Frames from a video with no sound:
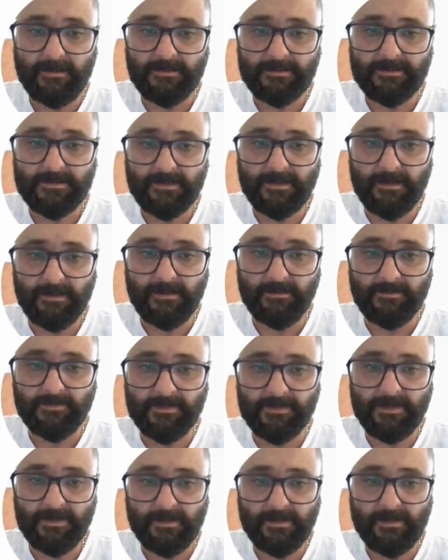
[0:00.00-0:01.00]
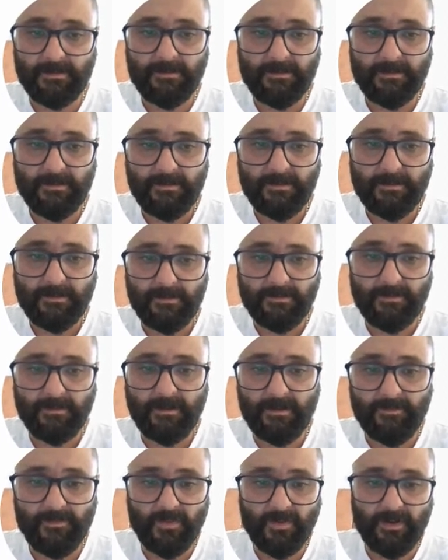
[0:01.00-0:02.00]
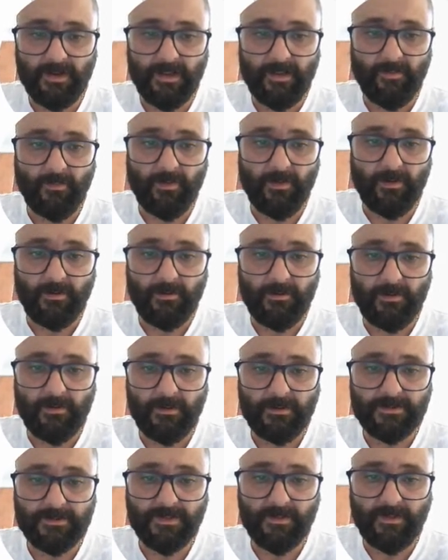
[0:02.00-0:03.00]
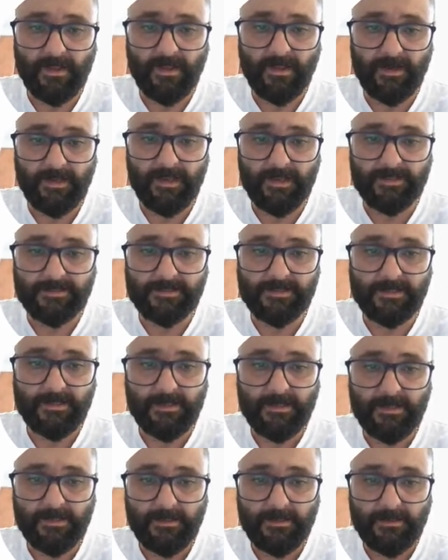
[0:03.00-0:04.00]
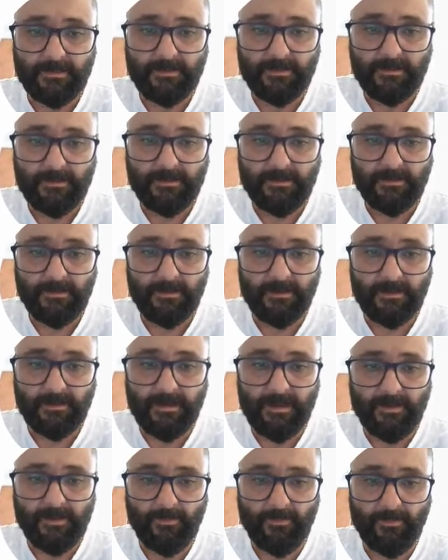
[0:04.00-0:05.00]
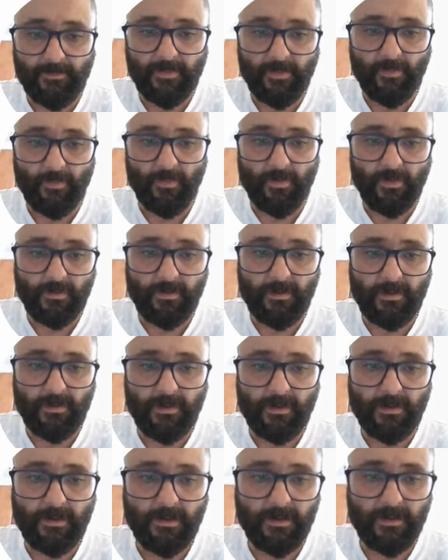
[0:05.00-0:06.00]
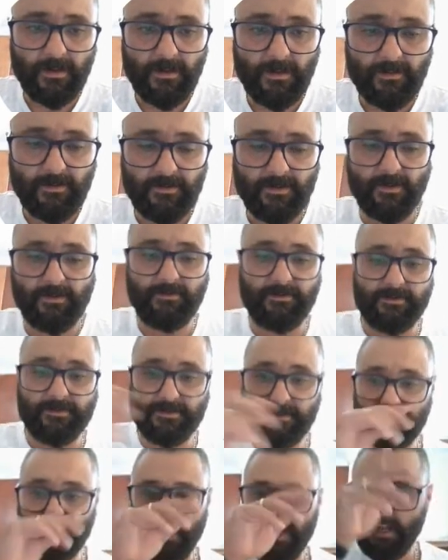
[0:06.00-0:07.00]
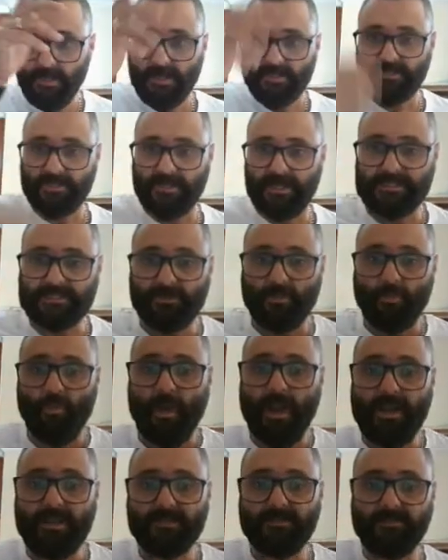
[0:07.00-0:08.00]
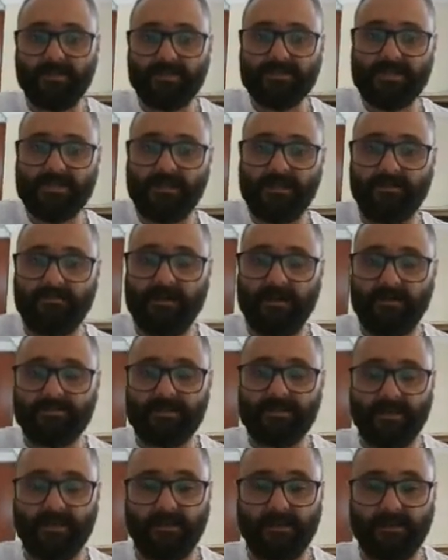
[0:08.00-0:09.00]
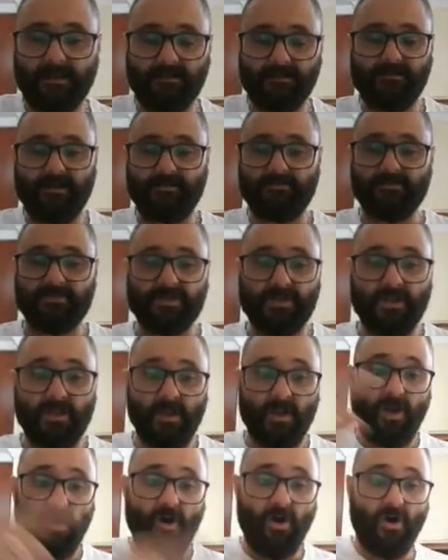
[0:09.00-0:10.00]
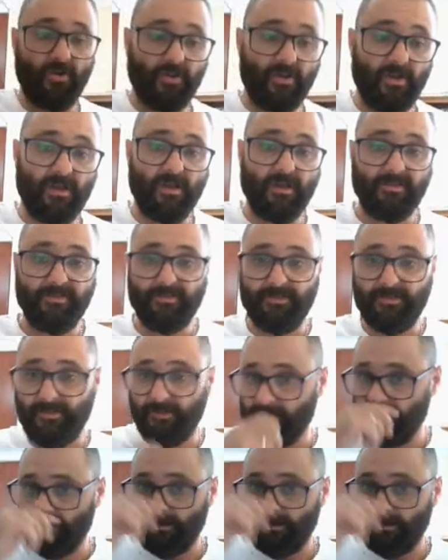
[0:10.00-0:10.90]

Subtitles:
times 9.81. So that is 98.1 newtons. So that's the weight of the 10 kilograms on Earth.